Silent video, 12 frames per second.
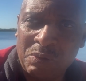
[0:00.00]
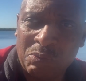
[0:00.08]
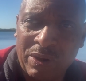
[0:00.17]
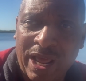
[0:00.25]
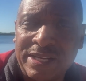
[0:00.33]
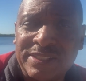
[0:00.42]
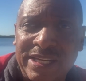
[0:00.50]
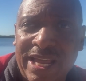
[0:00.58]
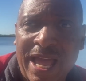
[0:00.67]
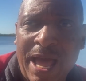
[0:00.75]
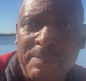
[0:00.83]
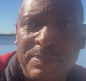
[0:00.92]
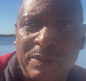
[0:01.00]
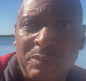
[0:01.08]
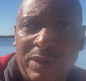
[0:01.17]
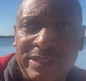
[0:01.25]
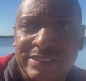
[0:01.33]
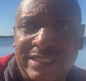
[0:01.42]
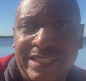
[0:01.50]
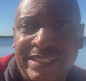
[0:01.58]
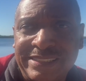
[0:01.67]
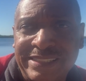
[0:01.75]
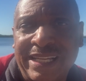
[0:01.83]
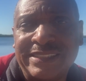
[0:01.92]
what actually happened was
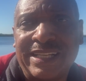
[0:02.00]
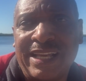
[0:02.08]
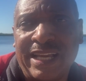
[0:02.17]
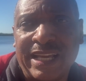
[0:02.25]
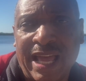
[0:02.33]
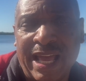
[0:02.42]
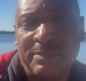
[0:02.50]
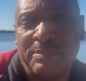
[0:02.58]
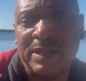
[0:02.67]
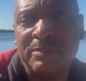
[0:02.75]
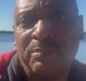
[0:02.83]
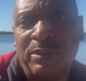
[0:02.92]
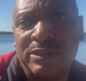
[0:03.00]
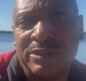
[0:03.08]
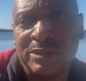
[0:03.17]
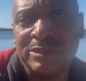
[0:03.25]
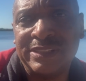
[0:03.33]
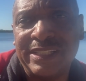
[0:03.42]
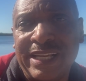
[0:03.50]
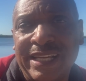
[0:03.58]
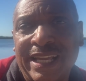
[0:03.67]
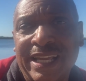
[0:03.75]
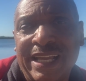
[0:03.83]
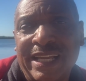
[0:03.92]
Tesla had been
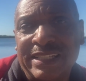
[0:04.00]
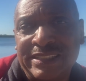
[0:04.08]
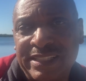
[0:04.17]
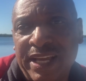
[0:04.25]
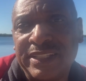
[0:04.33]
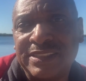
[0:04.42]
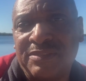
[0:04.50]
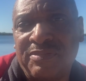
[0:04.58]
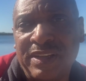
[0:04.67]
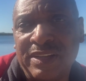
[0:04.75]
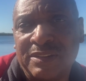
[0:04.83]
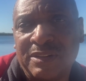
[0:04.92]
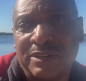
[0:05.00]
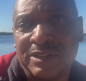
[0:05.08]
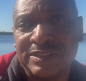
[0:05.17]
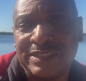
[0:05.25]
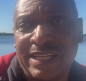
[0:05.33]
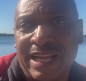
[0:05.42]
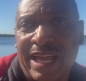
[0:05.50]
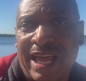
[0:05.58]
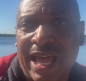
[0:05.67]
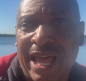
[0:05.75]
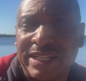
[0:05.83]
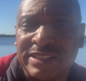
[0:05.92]
producing test vehicles
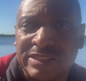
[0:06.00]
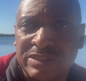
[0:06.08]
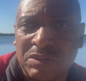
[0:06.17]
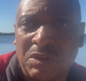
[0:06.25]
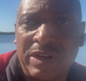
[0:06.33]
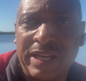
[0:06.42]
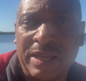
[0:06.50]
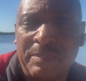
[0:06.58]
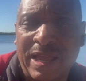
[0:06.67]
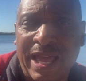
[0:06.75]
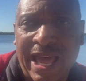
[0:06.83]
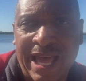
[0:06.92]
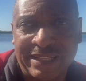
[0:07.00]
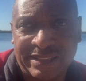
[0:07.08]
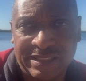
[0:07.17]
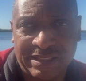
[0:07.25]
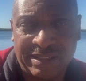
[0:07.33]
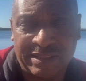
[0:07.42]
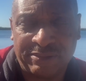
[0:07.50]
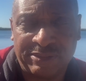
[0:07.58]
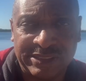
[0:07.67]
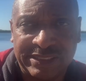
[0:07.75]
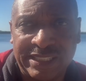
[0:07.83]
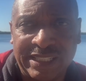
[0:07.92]
and storing them at the
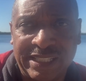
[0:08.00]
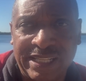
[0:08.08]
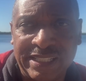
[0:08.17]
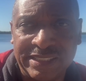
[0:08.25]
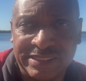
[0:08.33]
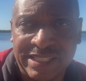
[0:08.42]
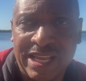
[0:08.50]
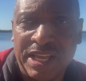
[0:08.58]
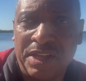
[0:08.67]
facilities